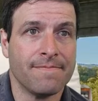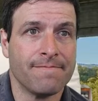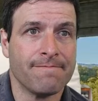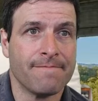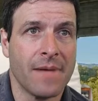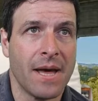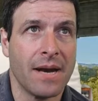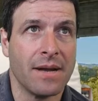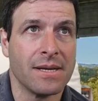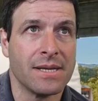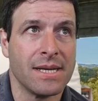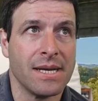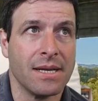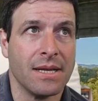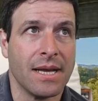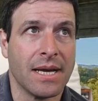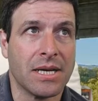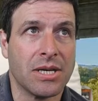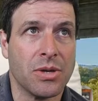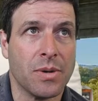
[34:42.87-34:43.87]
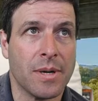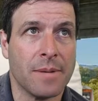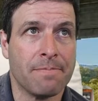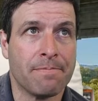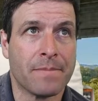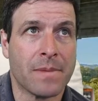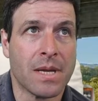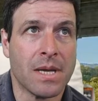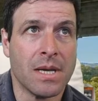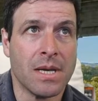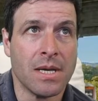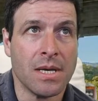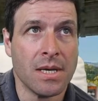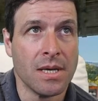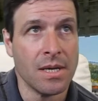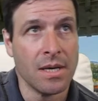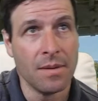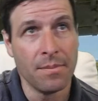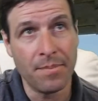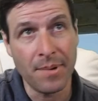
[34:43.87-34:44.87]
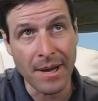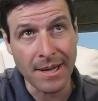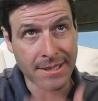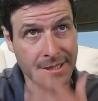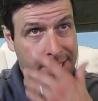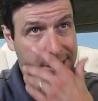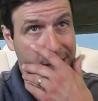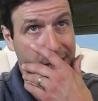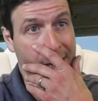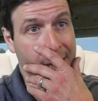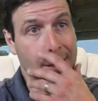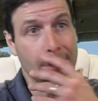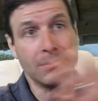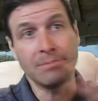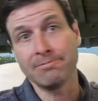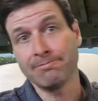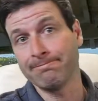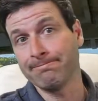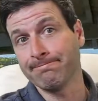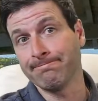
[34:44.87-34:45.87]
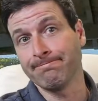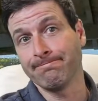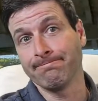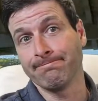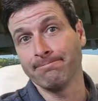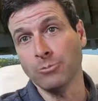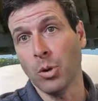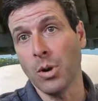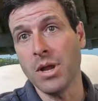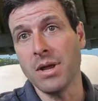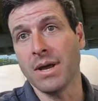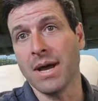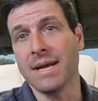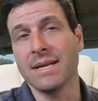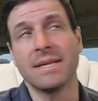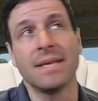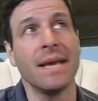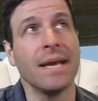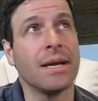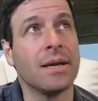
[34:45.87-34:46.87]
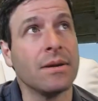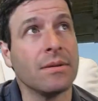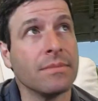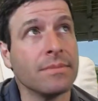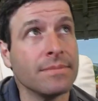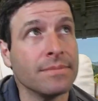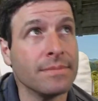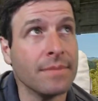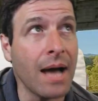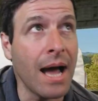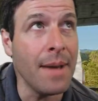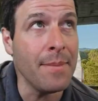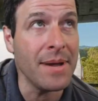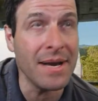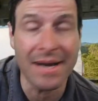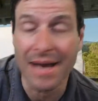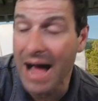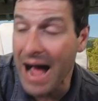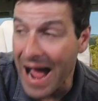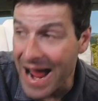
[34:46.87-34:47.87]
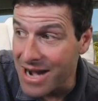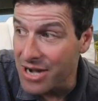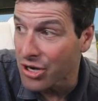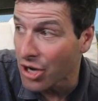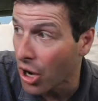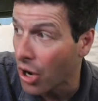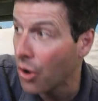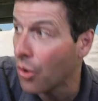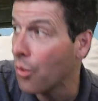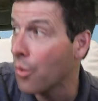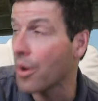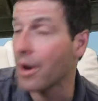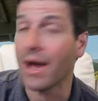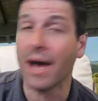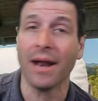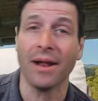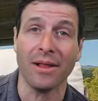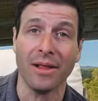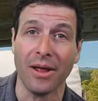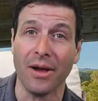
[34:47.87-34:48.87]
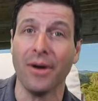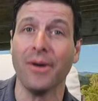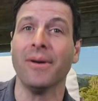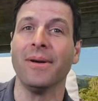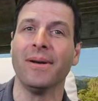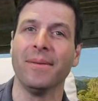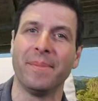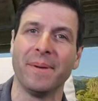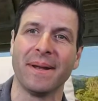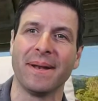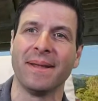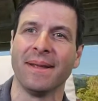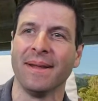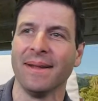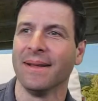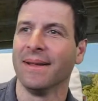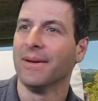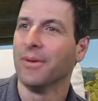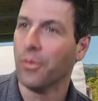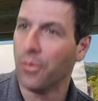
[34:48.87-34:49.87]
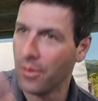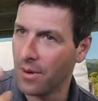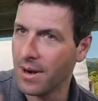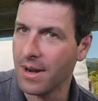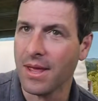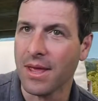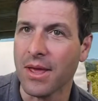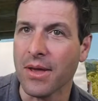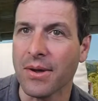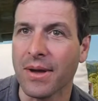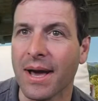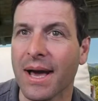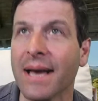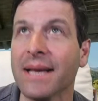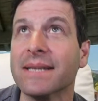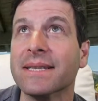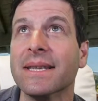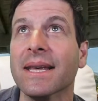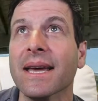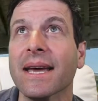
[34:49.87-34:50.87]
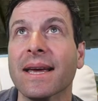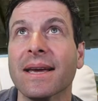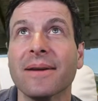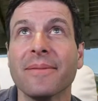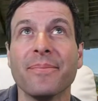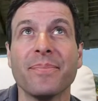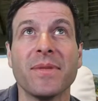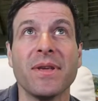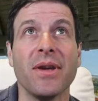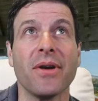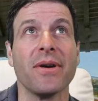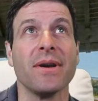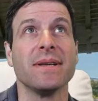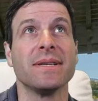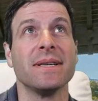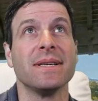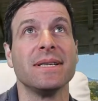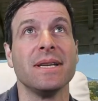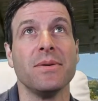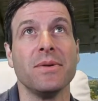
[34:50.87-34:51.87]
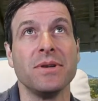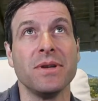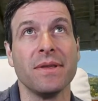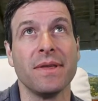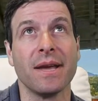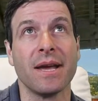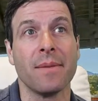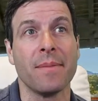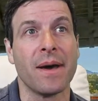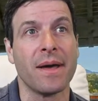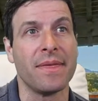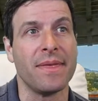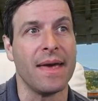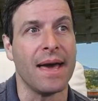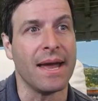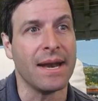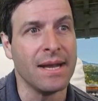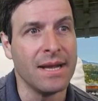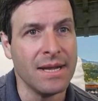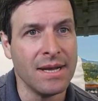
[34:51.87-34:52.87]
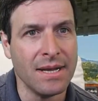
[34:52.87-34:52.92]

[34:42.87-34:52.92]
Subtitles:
I don't see a link to it. But what do you guys think? I know we're not alone, but what do you guys think? Curious to see what you think about that.